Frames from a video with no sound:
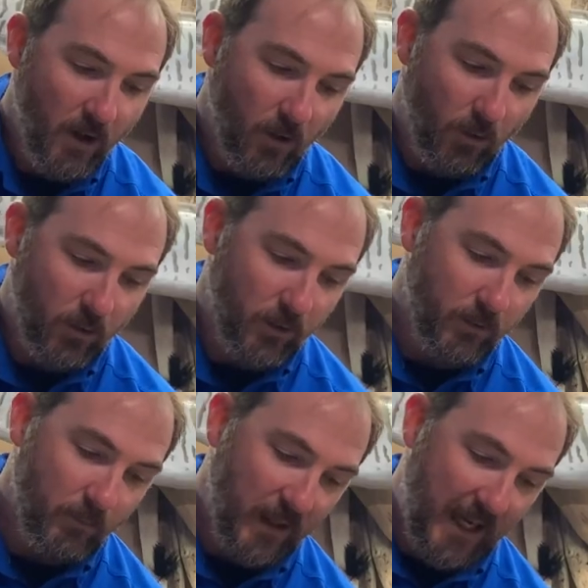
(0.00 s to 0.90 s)
or
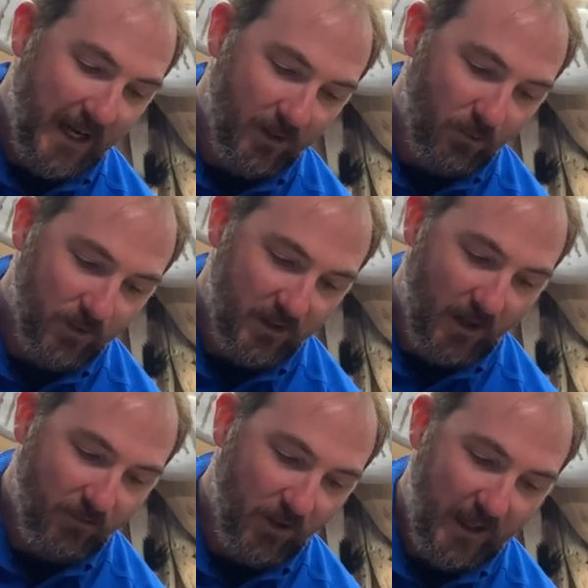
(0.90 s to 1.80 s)
mechanical
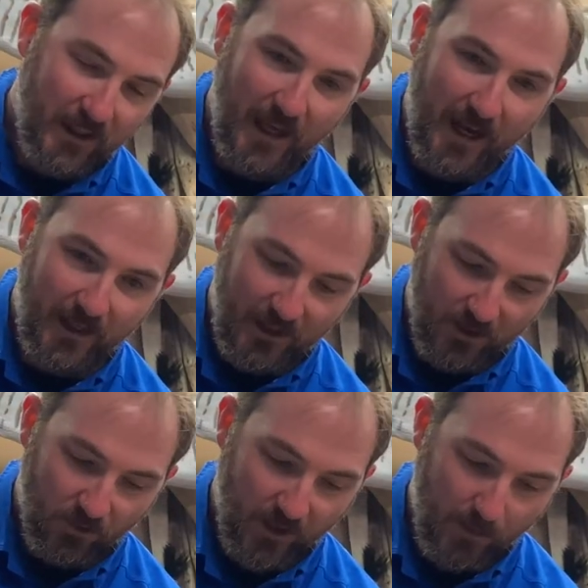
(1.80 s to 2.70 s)
stuff like that, you
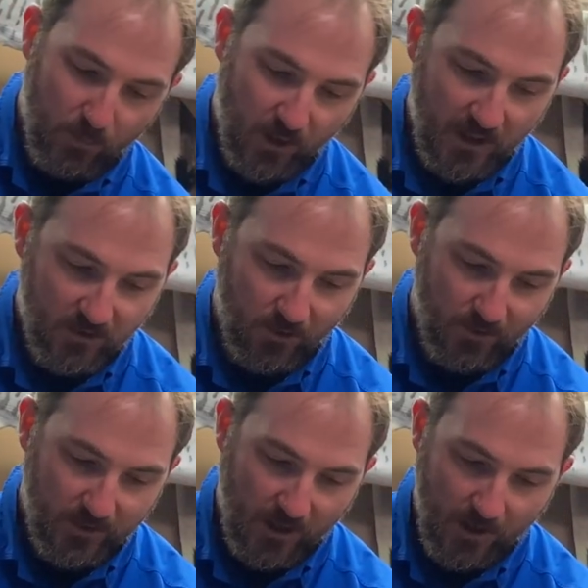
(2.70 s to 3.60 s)
know, that breaks all the
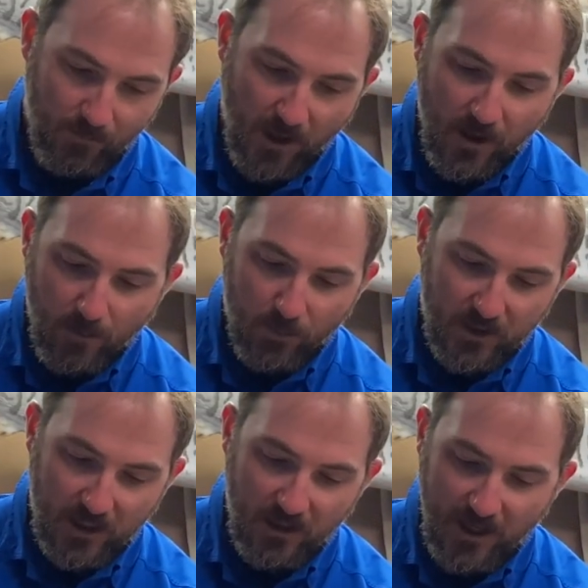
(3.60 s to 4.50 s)
time. But
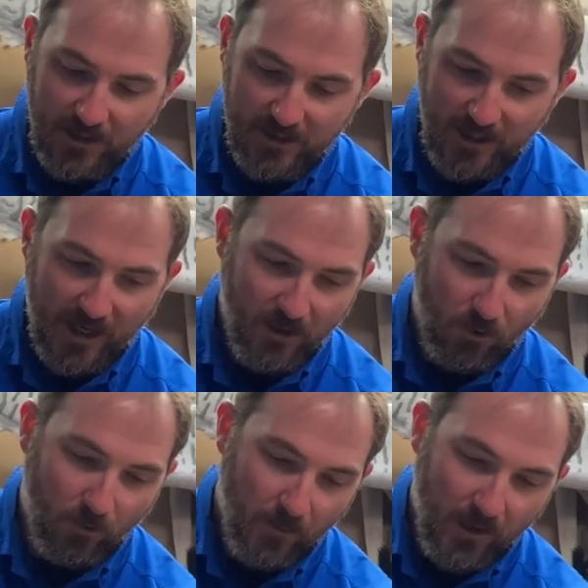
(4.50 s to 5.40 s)
then you had the
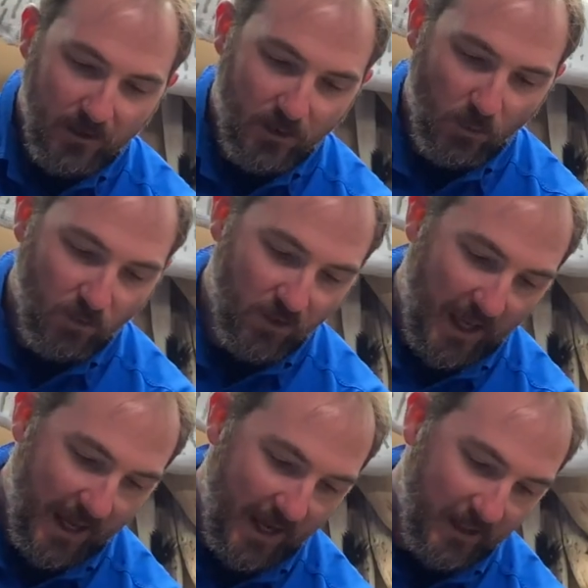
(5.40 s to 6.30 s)
tail to move the
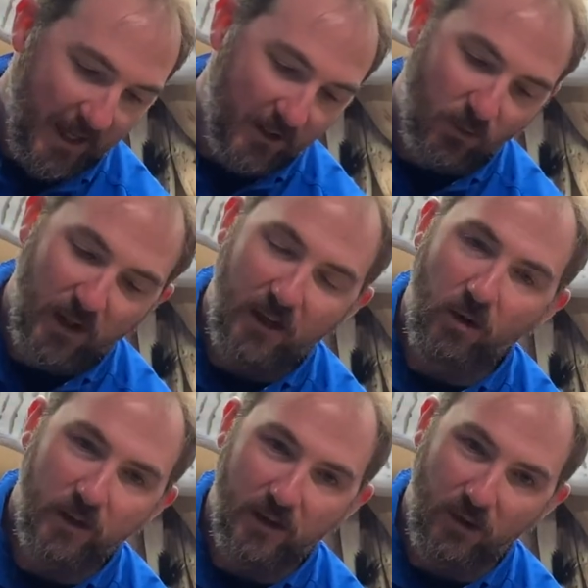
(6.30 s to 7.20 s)
head. That's why they
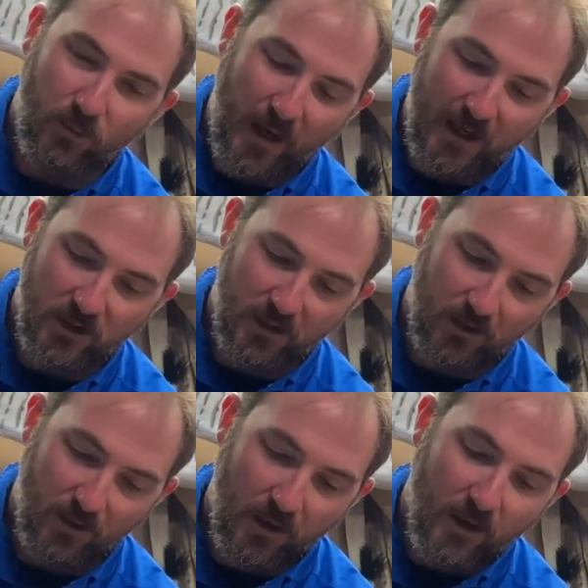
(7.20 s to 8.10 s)
call it the
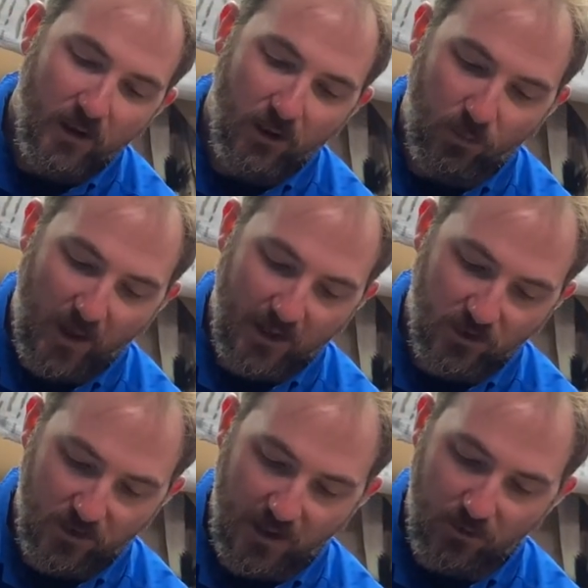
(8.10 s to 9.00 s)

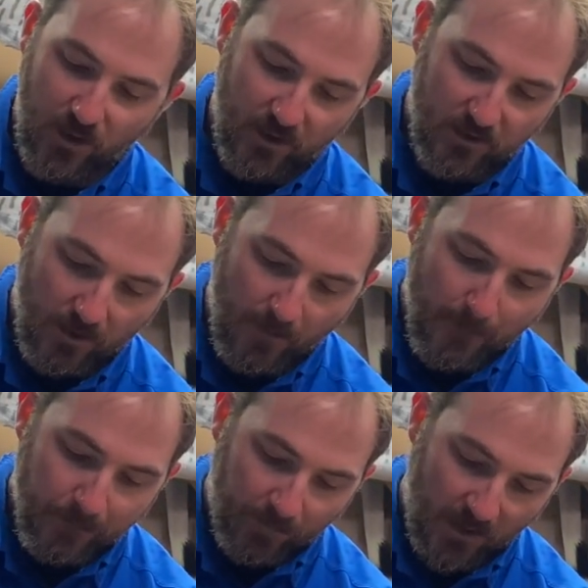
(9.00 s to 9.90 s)
Thrasher T-Rex.
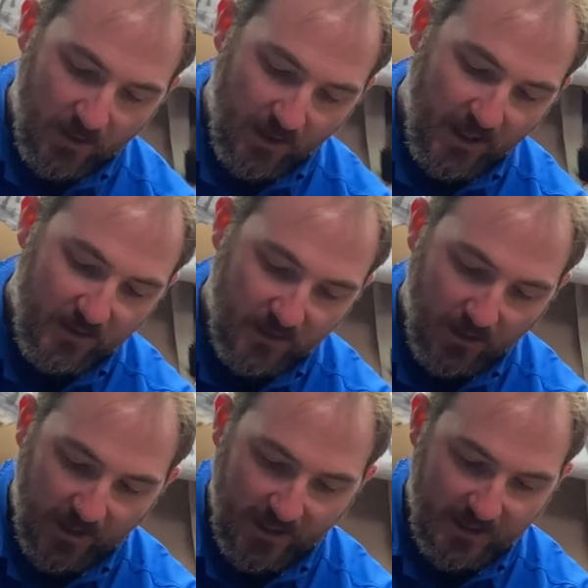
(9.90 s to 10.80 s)
And this,
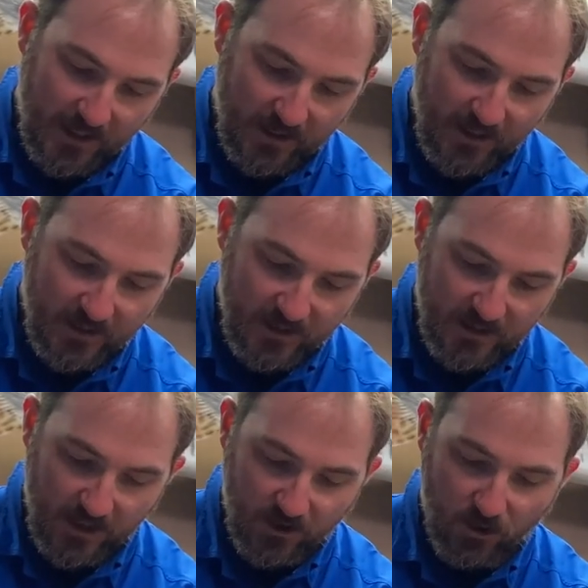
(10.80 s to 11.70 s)
like I said, this is
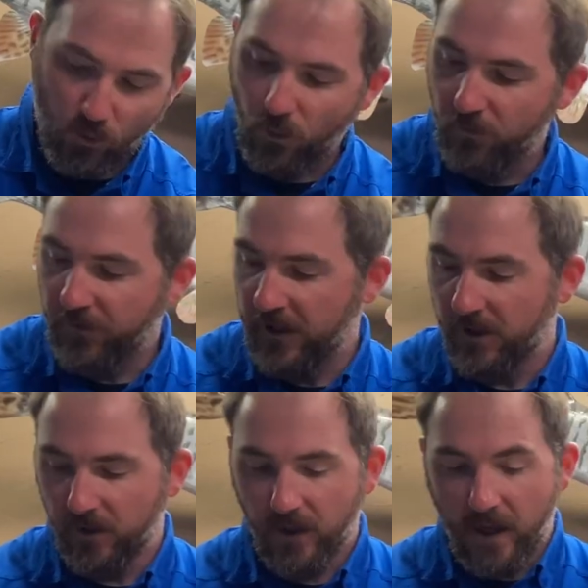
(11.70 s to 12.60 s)
such a cool
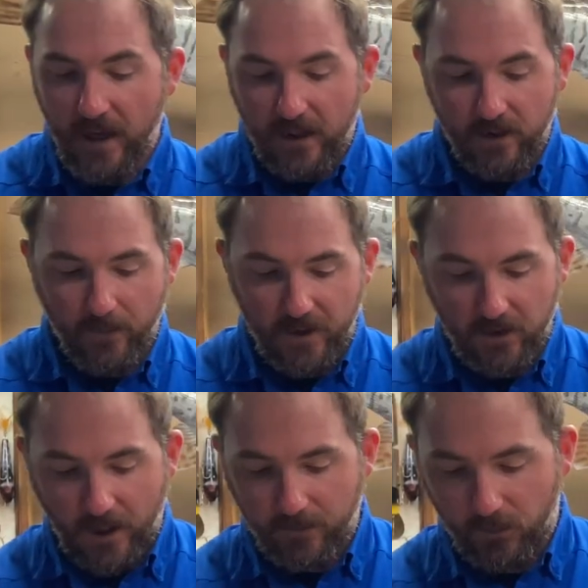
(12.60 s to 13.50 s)
figure. Let me
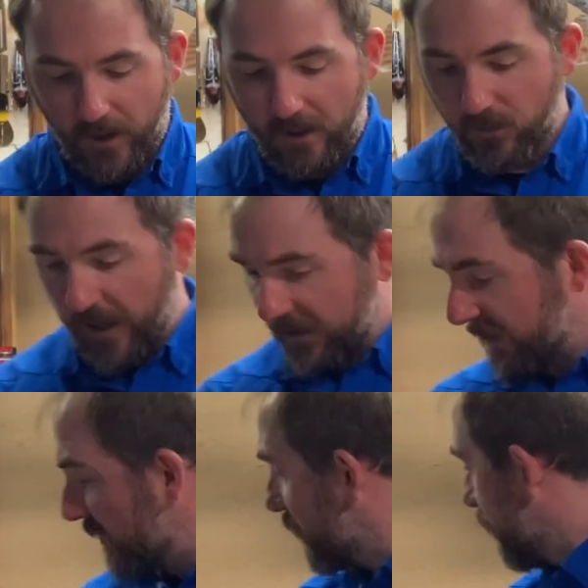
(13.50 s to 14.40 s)
grab the Red Rex to show